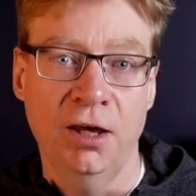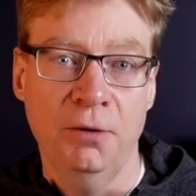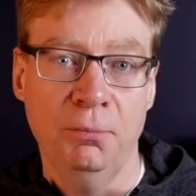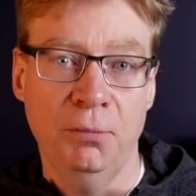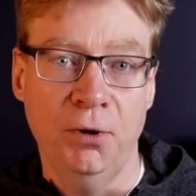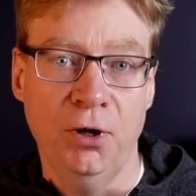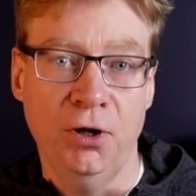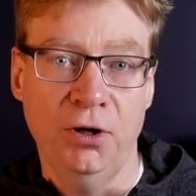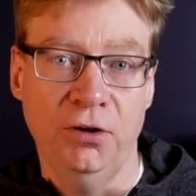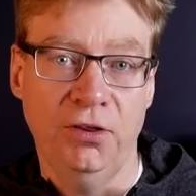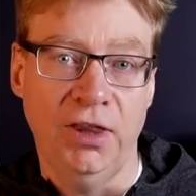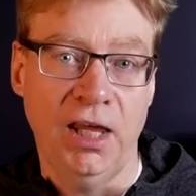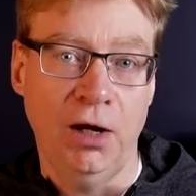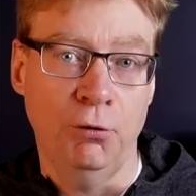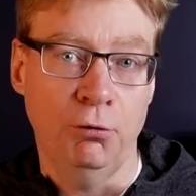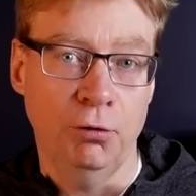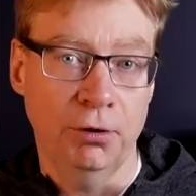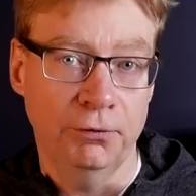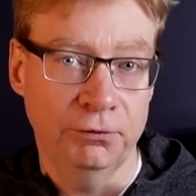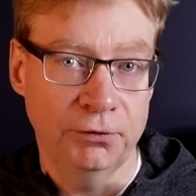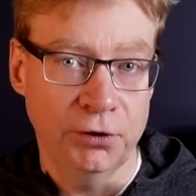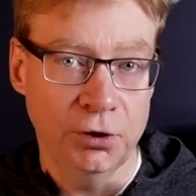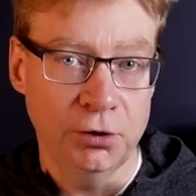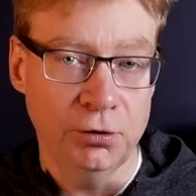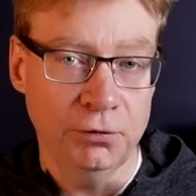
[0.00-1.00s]
but there were a
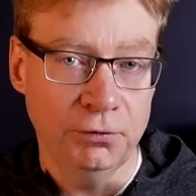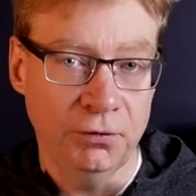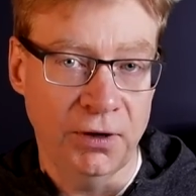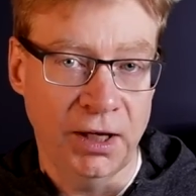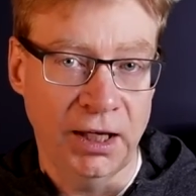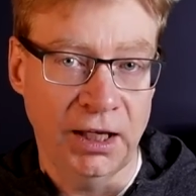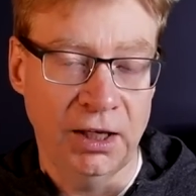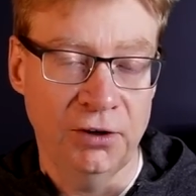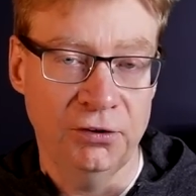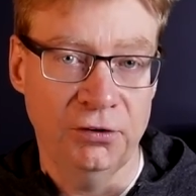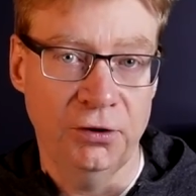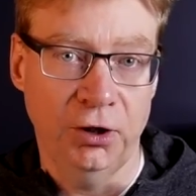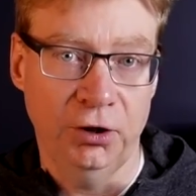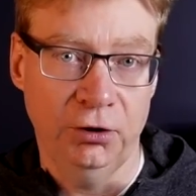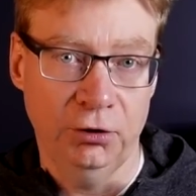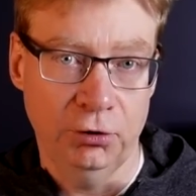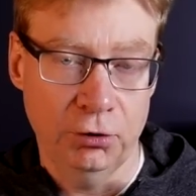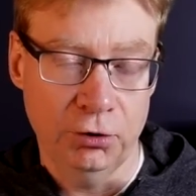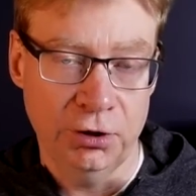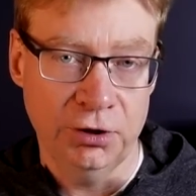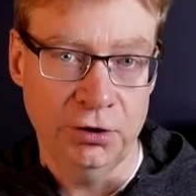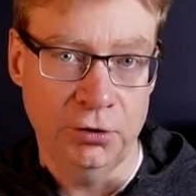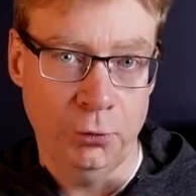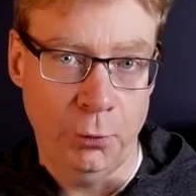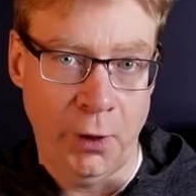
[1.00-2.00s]
few things that
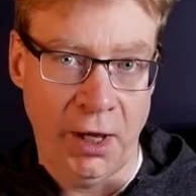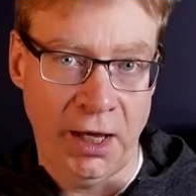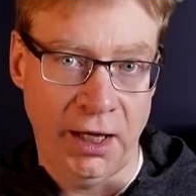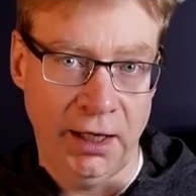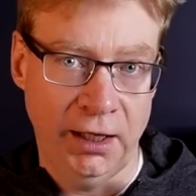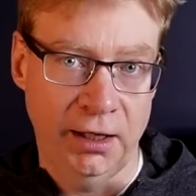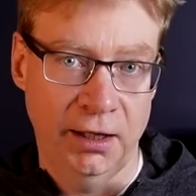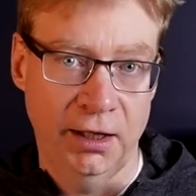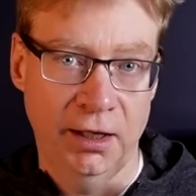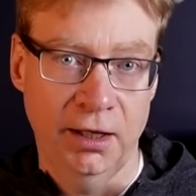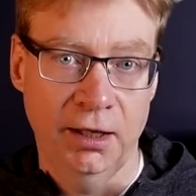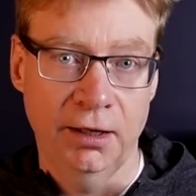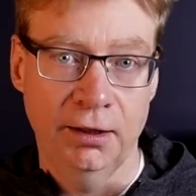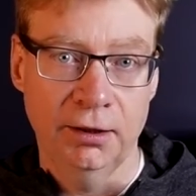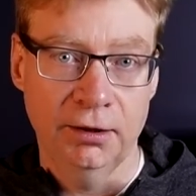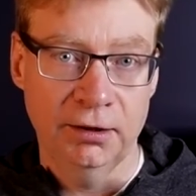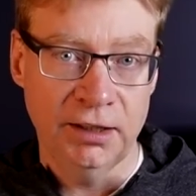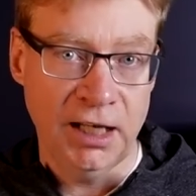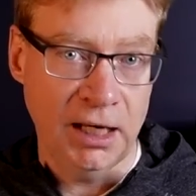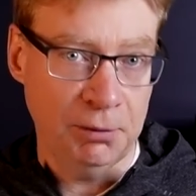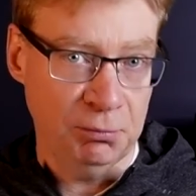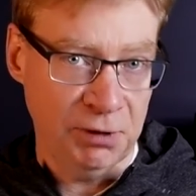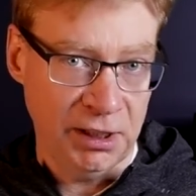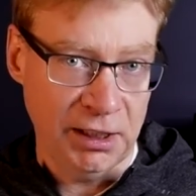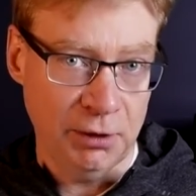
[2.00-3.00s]
got in the way,
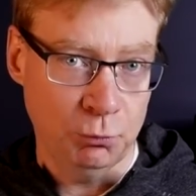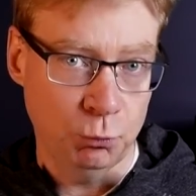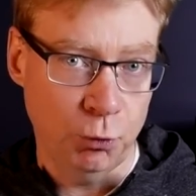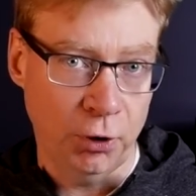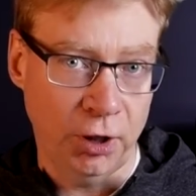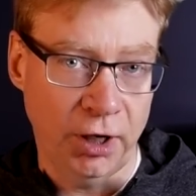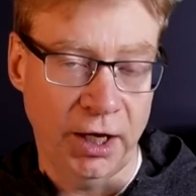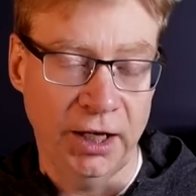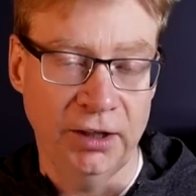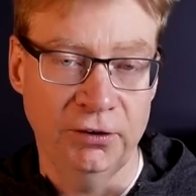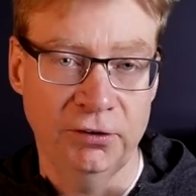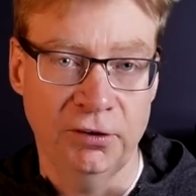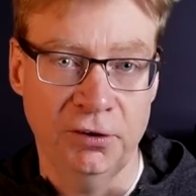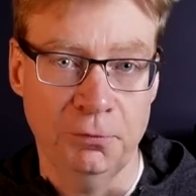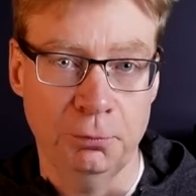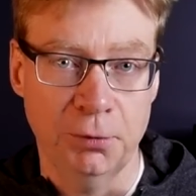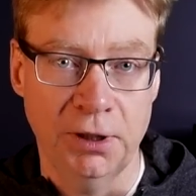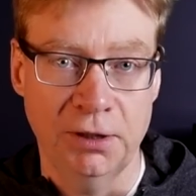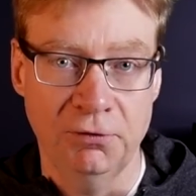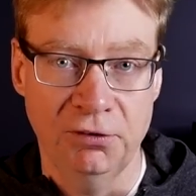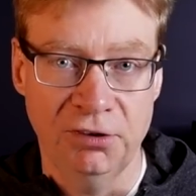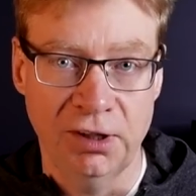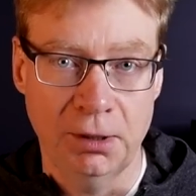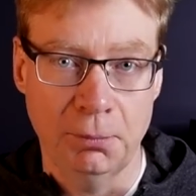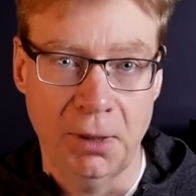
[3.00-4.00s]
namely what I just
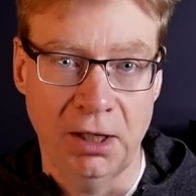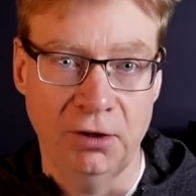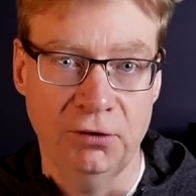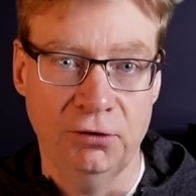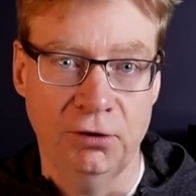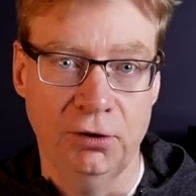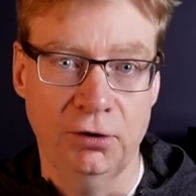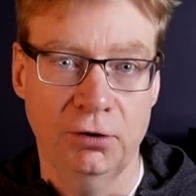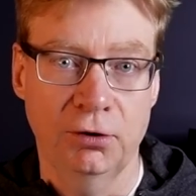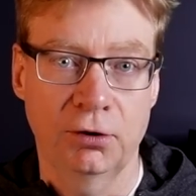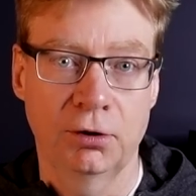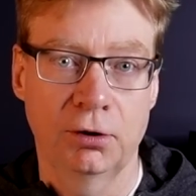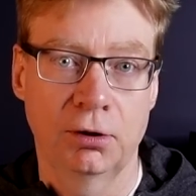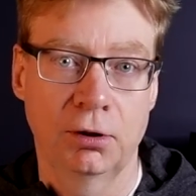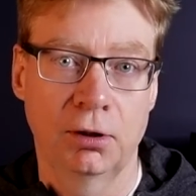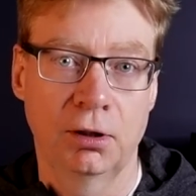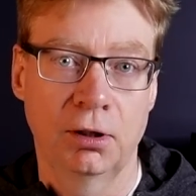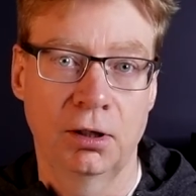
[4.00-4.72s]
previously mentioned.